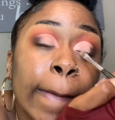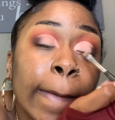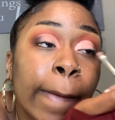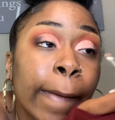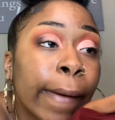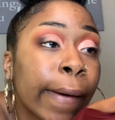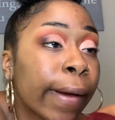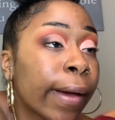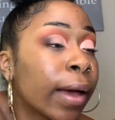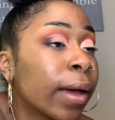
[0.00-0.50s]

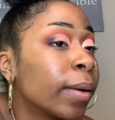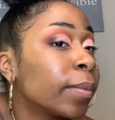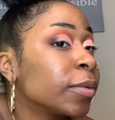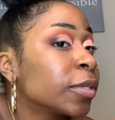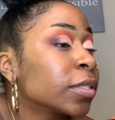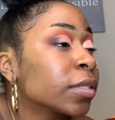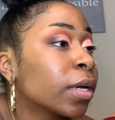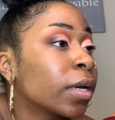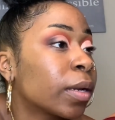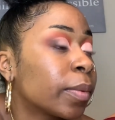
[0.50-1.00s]
Okay, I'm
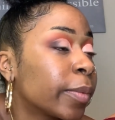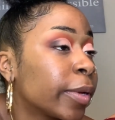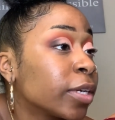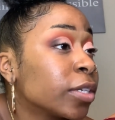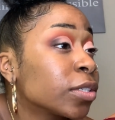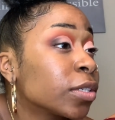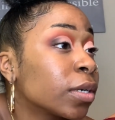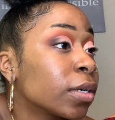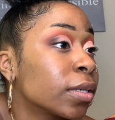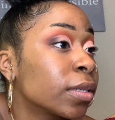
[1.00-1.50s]
just gonna make
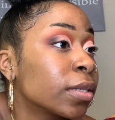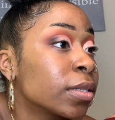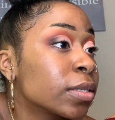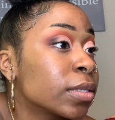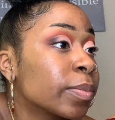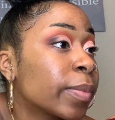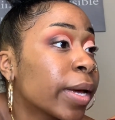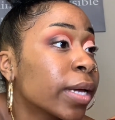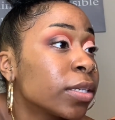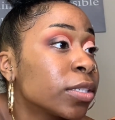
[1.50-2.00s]
sure that
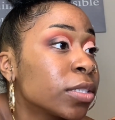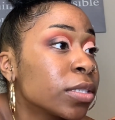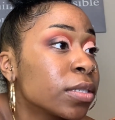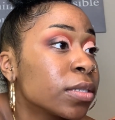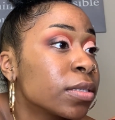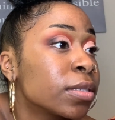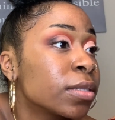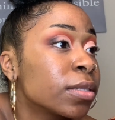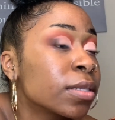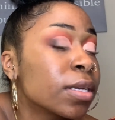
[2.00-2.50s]
this
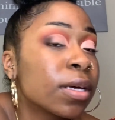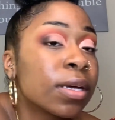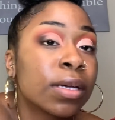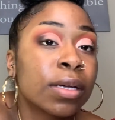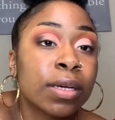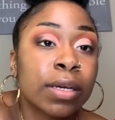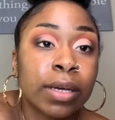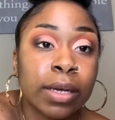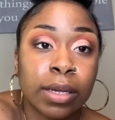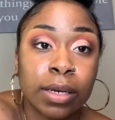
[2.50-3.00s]
matches,
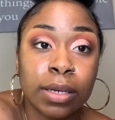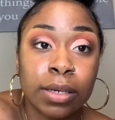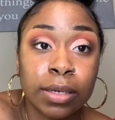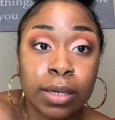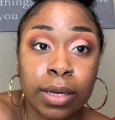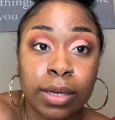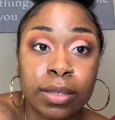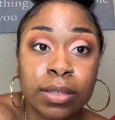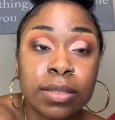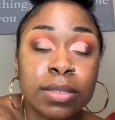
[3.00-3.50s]
and it
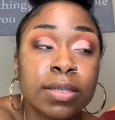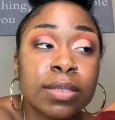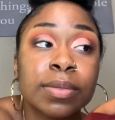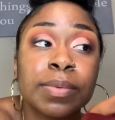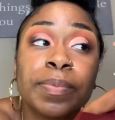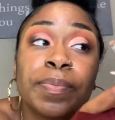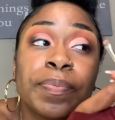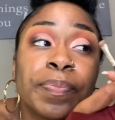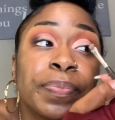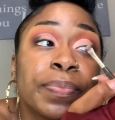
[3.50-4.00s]
does.
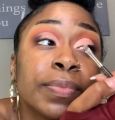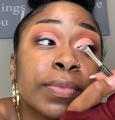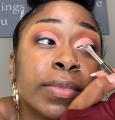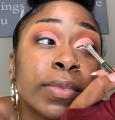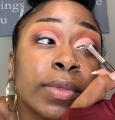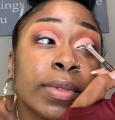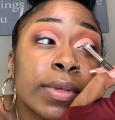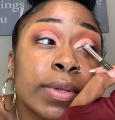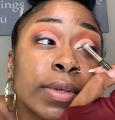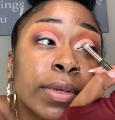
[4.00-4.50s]

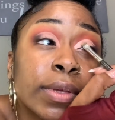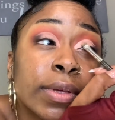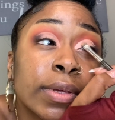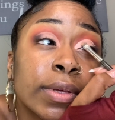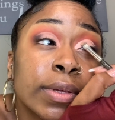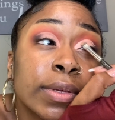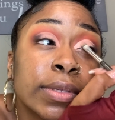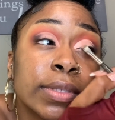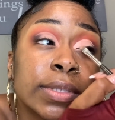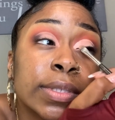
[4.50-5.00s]

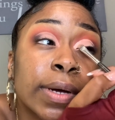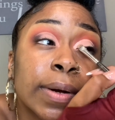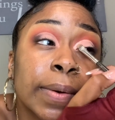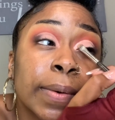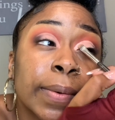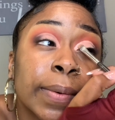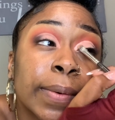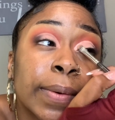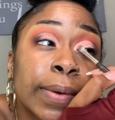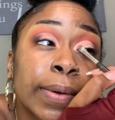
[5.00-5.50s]
So
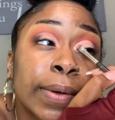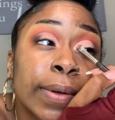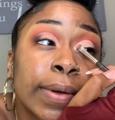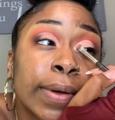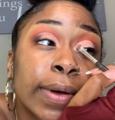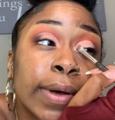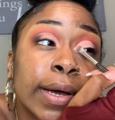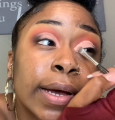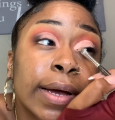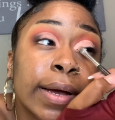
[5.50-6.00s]

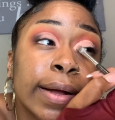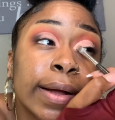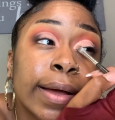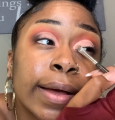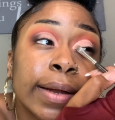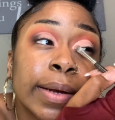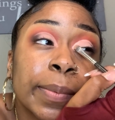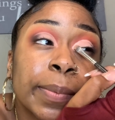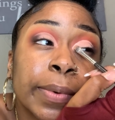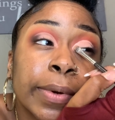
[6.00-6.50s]
I
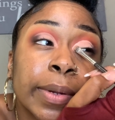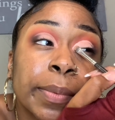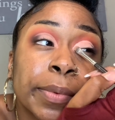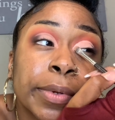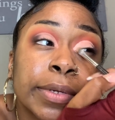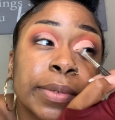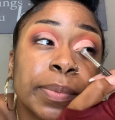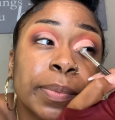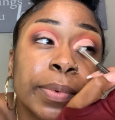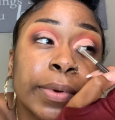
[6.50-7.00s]
kind of pretty
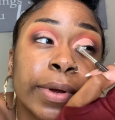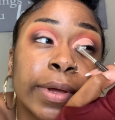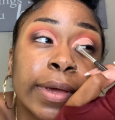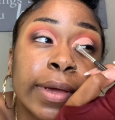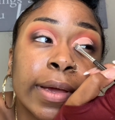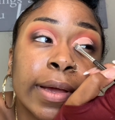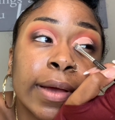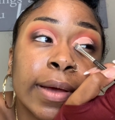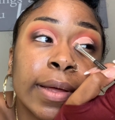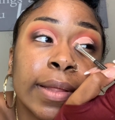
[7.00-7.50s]
much
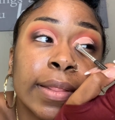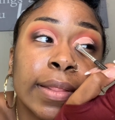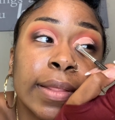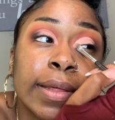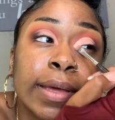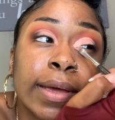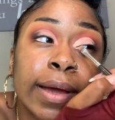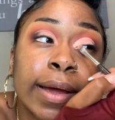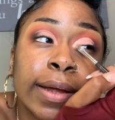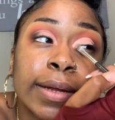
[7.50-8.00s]
bring
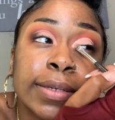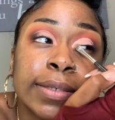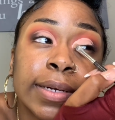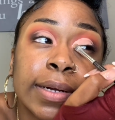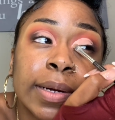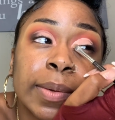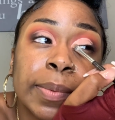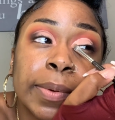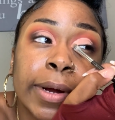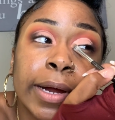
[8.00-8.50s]
the
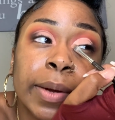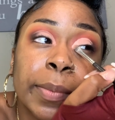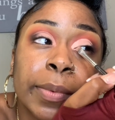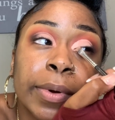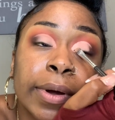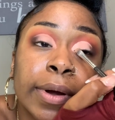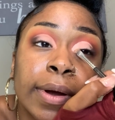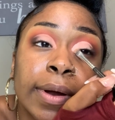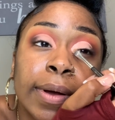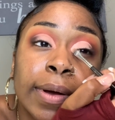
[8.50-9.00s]
eyeshadow
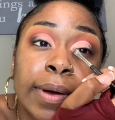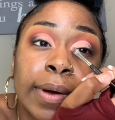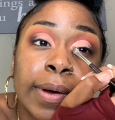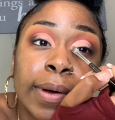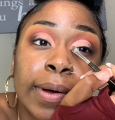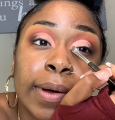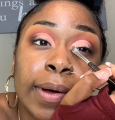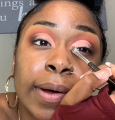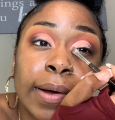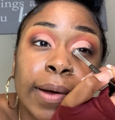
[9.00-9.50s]
primer
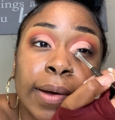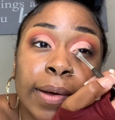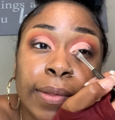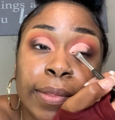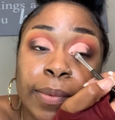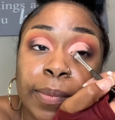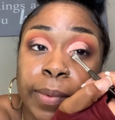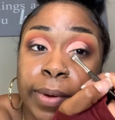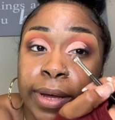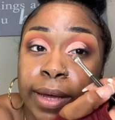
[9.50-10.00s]
all
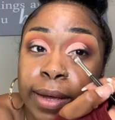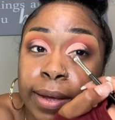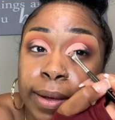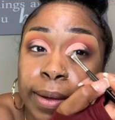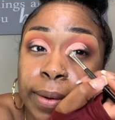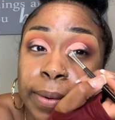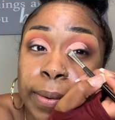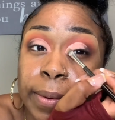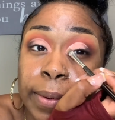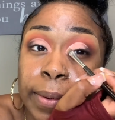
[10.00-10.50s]
the
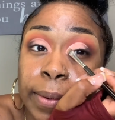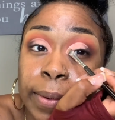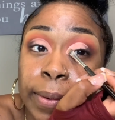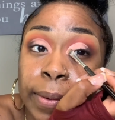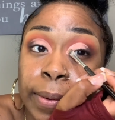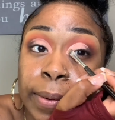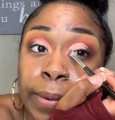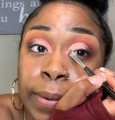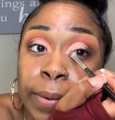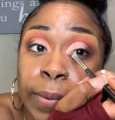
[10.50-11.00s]
way
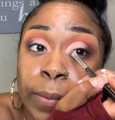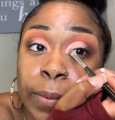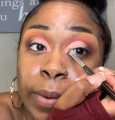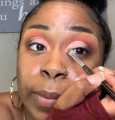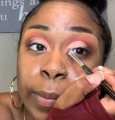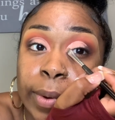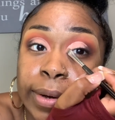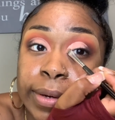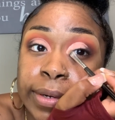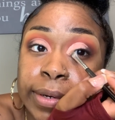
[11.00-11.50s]
where
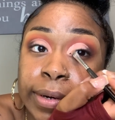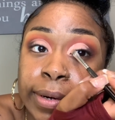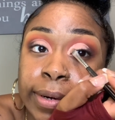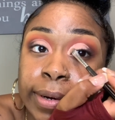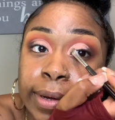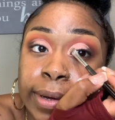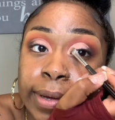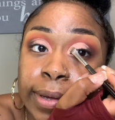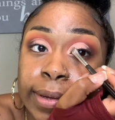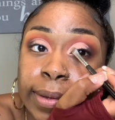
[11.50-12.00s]
my tear
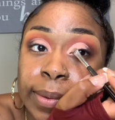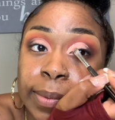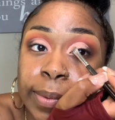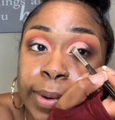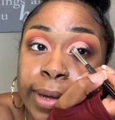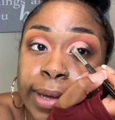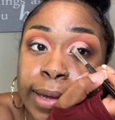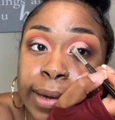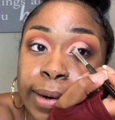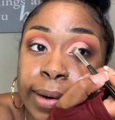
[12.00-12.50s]
duct is,
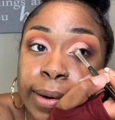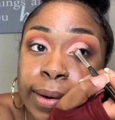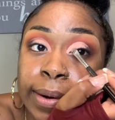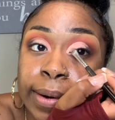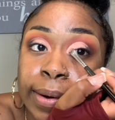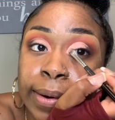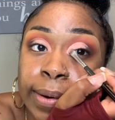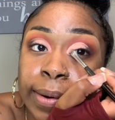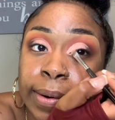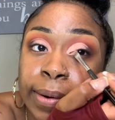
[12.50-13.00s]
right here,
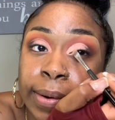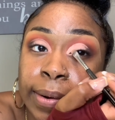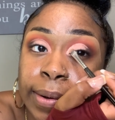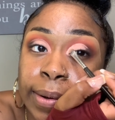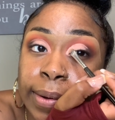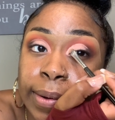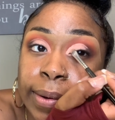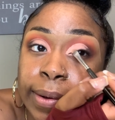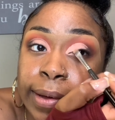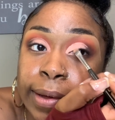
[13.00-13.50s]

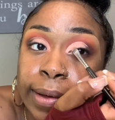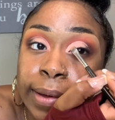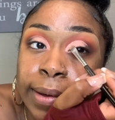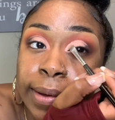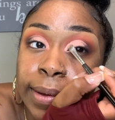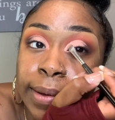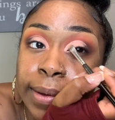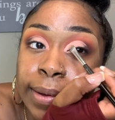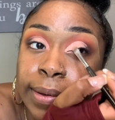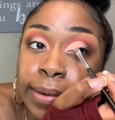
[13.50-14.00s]
okay,
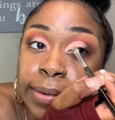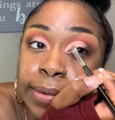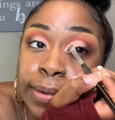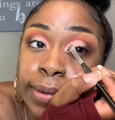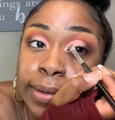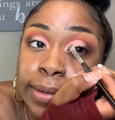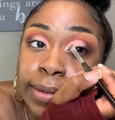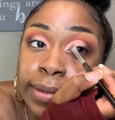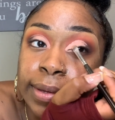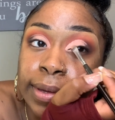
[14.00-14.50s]
as you
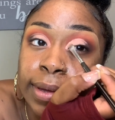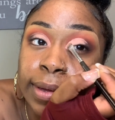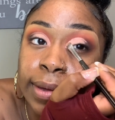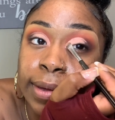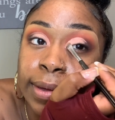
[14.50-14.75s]
can see.